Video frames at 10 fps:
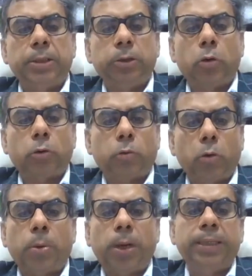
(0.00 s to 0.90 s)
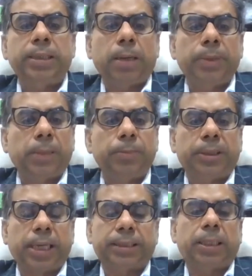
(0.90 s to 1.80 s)
then your global income
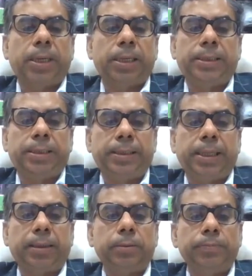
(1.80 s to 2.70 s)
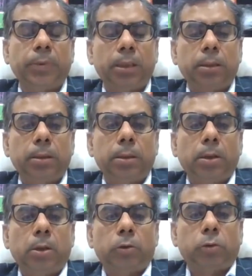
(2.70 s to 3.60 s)
becomes taxable in India.
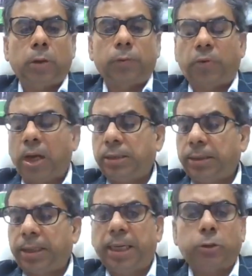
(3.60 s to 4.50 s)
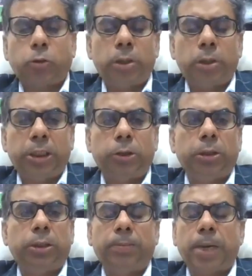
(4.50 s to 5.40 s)
So the first threshold is to
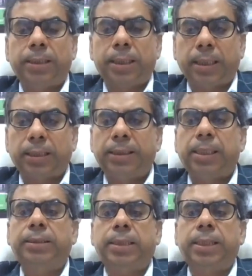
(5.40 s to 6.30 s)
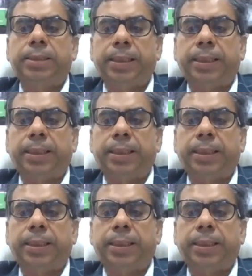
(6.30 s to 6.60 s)
determine the residential